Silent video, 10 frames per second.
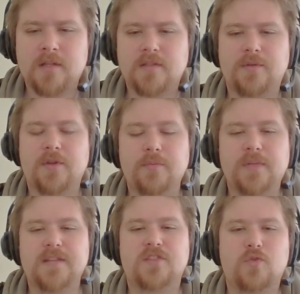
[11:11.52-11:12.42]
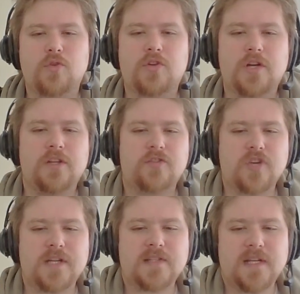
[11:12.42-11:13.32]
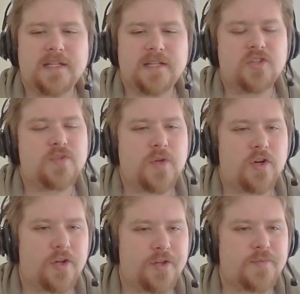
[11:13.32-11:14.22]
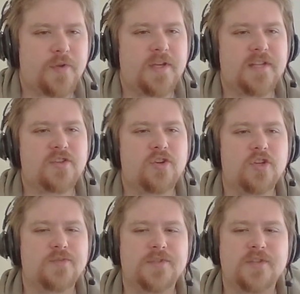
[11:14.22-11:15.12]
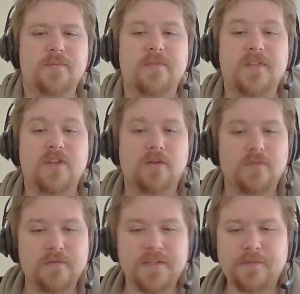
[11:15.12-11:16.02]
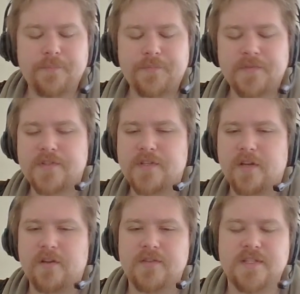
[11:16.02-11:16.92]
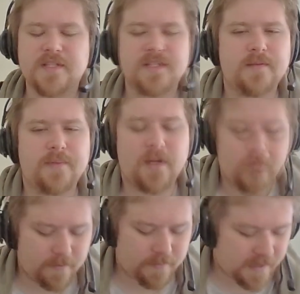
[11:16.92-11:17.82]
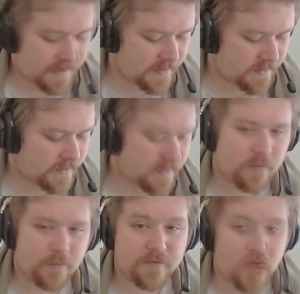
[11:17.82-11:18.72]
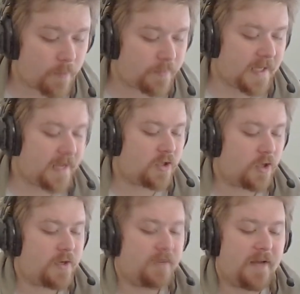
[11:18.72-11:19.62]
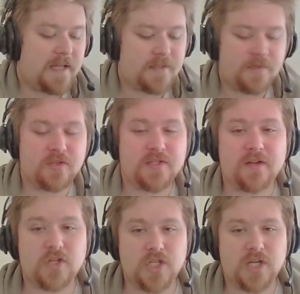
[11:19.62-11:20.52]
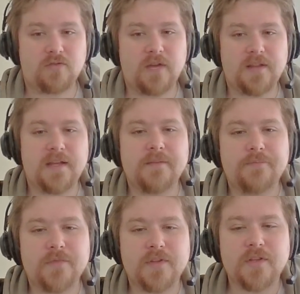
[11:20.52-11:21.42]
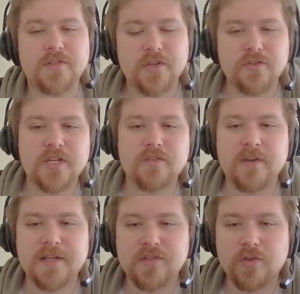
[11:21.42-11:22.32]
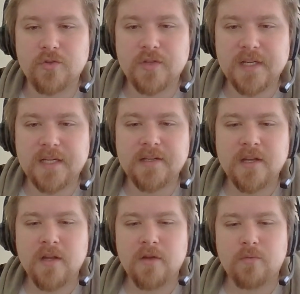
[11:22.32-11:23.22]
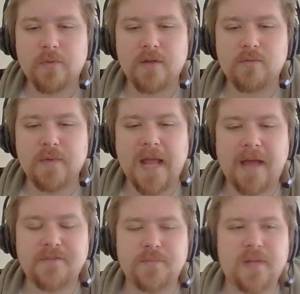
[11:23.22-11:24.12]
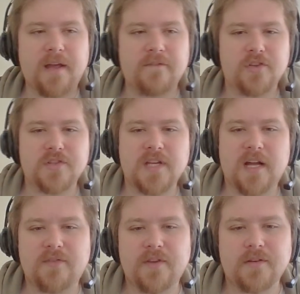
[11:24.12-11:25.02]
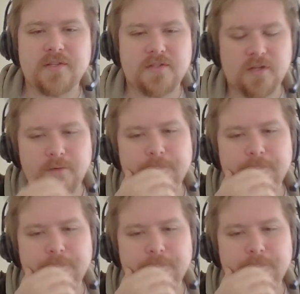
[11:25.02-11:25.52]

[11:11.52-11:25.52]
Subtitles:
Now, we couldn't play the Squirrel Girl and the Triskelion because we've got Cosmo there, so Cosmo's going to prevent the on-reveal. So this is the better way to play it. We've got to play in Cloning Vats because they got Jean Grey there. And so Jean Grey's the new card, where we have to play our first card there each turn.